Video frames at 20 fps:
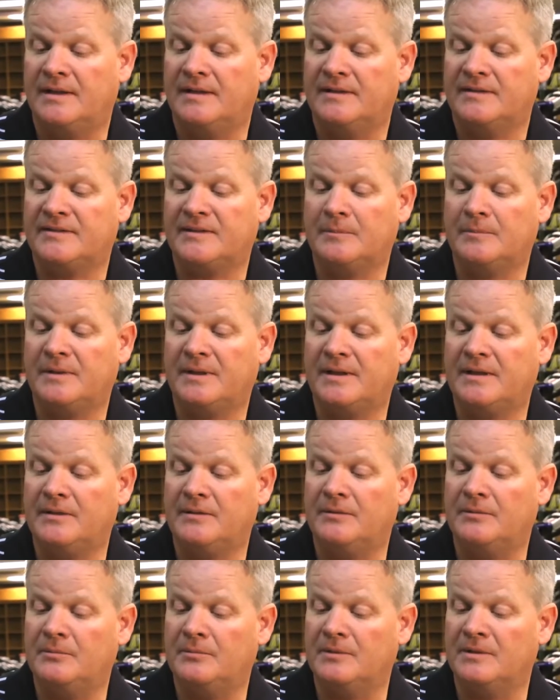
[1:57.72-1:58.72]
Somebody
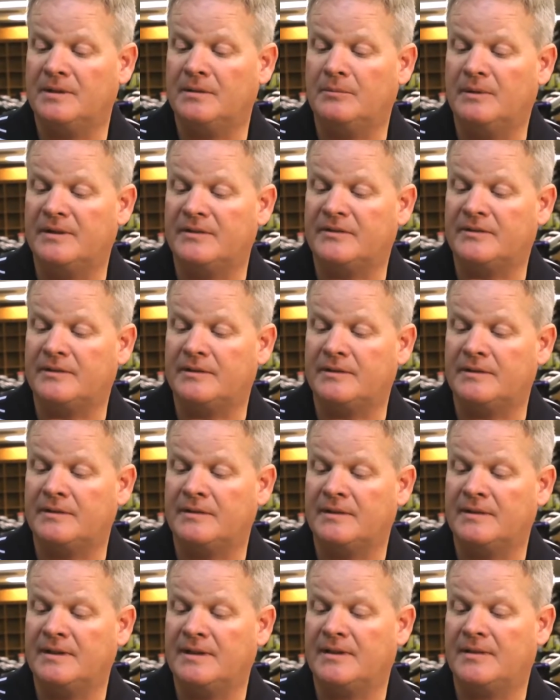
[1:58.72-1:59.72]
who really wants to
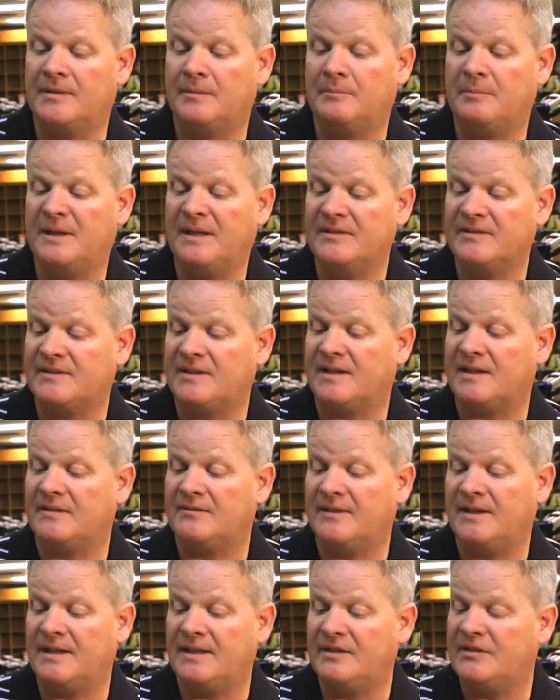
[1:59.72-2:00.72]
get the best out
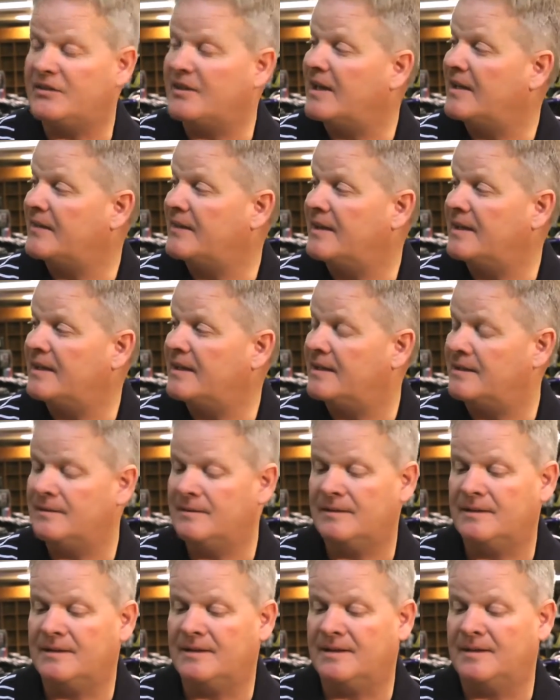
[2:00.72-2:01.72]
of any shot they hit.
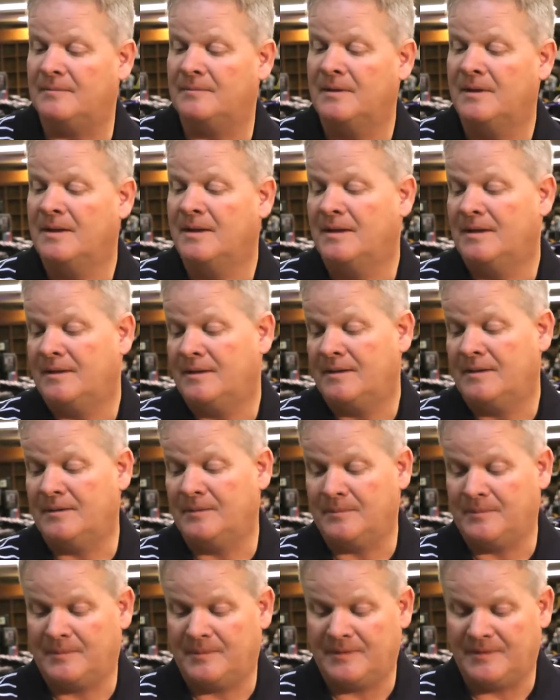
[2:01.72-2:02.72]

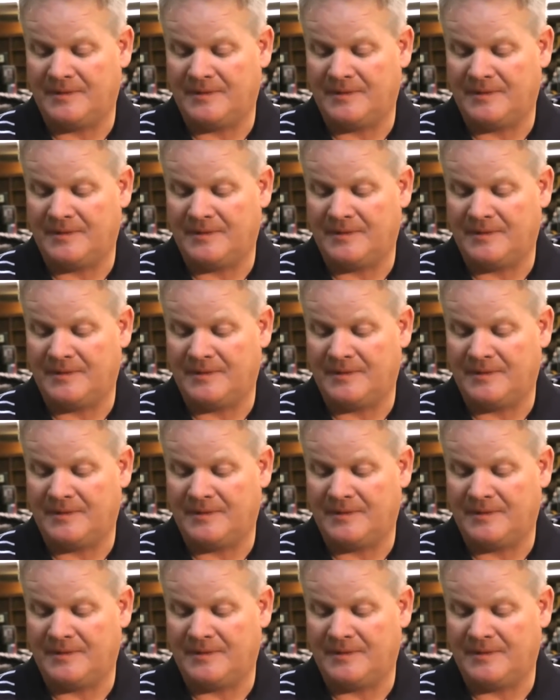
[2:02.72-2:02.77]
You